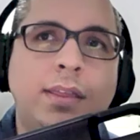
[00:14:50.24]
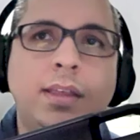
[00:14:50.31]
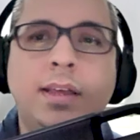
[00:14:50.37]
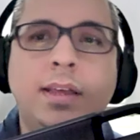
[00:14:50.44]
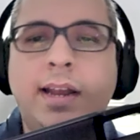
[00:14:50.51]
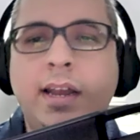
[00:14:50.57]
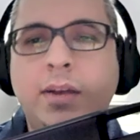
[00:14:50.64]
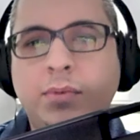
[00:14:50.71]
thing
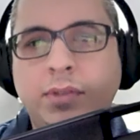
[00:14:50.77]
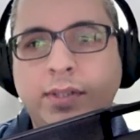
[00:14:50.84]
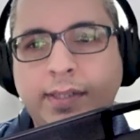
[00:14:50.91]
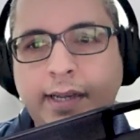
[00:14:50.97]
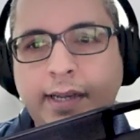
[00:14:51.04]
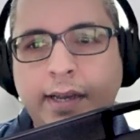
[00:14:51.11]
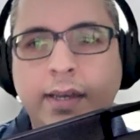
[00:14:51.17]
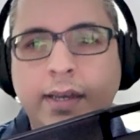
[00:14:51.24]
that I would
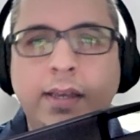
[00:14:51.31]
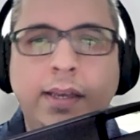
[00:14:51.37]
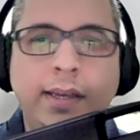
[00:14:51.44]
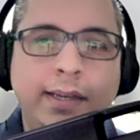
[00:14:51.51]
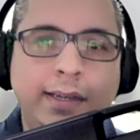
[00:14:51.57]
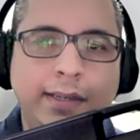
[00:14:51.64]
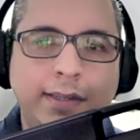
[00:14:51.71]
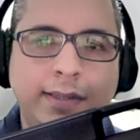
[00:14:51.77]
say
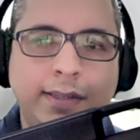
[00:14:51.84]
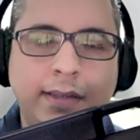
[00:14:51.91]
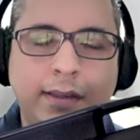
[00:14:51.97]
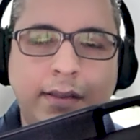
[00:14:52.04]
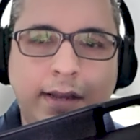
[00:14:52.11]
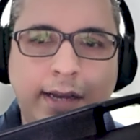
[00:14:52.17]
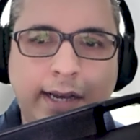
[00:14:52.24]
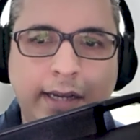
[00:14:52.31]
is
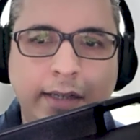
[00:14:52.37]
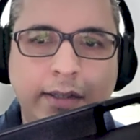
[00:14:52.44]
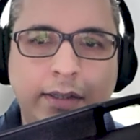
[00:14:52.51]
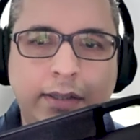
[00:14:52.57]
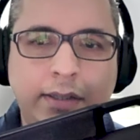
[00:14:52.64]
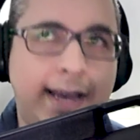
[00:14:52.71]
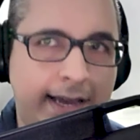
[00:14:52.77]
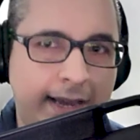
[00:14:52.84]
that
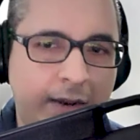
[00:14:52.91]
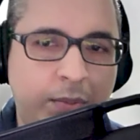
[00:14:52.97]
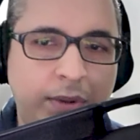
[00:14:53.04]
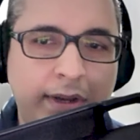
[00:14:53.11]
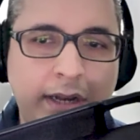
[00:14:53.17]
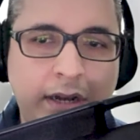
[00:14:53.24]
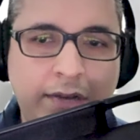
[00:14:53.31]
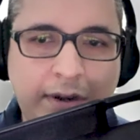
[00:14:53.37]
I had
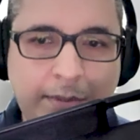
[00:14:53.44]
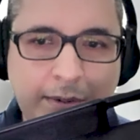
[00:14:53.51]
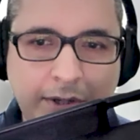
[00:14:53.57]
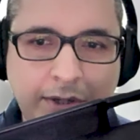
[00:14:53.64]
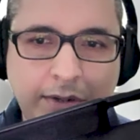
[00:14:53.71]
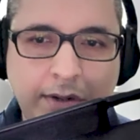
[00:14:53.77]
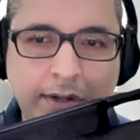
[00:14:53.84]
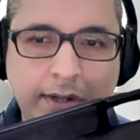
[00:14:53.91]
plenty of
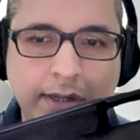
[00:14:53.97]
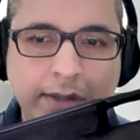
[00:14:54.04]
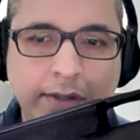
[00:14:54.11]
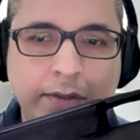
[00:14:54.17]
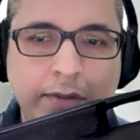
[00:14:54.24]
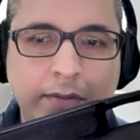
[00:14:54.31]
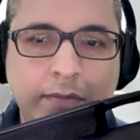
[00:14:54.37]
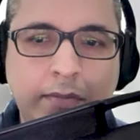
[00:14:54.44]

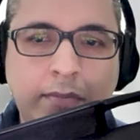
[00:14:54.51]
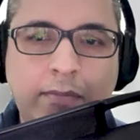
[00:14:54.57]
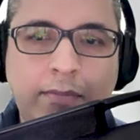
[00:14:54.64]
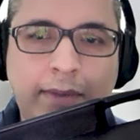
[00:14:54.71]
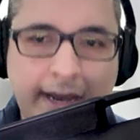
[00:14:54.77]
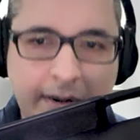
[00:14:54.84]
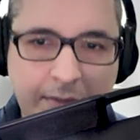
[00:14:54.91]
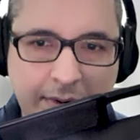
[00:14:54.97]
opportunities
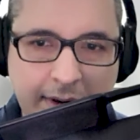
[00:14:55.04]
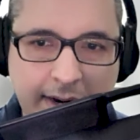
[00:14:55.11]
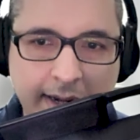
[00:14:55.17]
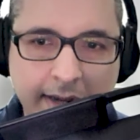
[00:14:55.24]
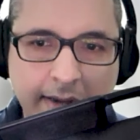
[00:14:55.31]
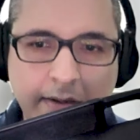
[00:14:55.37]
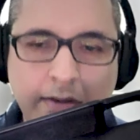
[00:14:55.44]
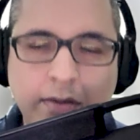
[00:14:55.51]
back where
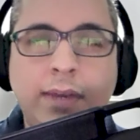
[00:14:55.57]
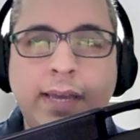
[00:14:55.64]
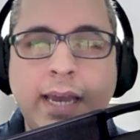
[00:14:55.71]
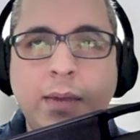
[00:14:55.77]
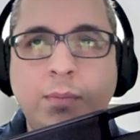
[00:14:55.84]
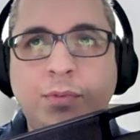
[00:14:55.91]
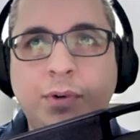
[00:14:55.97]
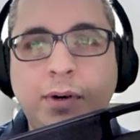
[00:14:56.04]
I
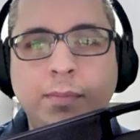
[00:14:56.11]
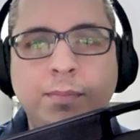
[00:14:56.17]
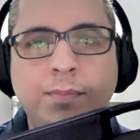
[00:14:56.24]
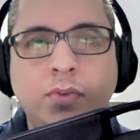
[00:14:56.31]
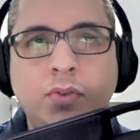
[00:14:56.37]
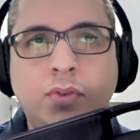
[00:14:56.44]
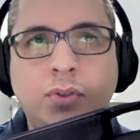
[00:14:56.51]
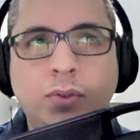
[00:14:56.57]
came from
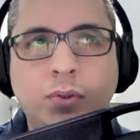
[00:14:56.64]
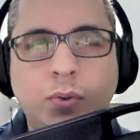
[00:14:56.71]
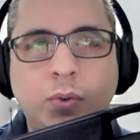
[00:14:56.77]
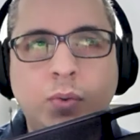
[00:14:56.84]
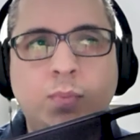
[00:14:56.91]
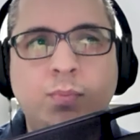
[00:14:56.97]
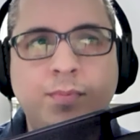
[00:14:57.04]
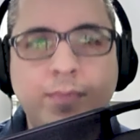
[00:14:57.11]
mm-hmm.
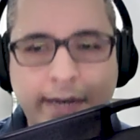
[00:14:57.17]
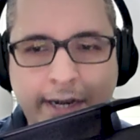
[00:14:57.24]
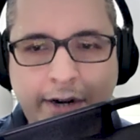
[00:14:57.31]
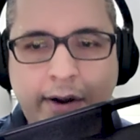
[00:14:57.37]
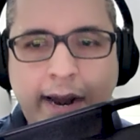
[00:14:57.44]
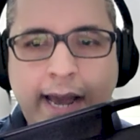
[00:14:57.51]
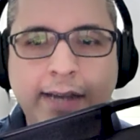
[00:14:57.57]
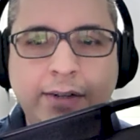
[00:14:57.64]
to
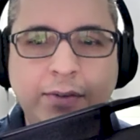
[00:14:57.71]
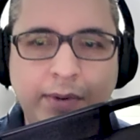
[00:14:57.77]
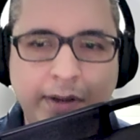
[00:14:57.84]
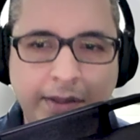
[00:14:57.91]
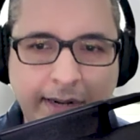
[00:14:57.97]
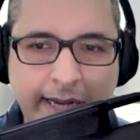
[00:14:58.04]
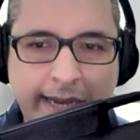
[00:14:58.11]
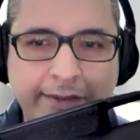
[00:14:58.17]
interact
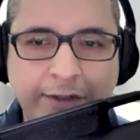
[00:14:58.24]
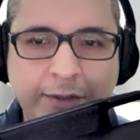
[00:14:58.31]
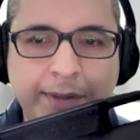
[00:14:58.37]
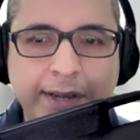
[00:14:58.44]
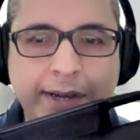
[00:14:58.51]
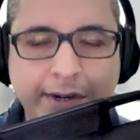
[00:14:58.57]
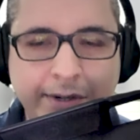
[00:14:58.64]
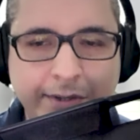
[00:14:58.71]
with native
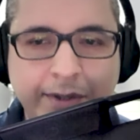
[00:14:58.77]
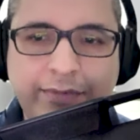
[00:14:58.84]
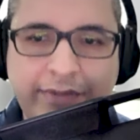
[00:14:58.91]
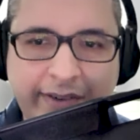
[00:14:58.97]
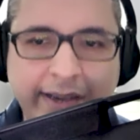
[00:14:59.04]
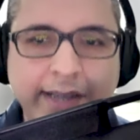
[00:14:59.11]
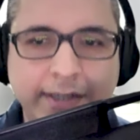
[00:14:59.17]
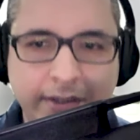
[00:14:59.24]
speakers
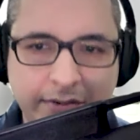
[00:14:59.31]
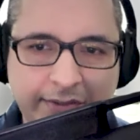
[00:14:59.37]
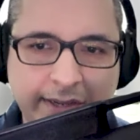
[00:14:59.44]
face to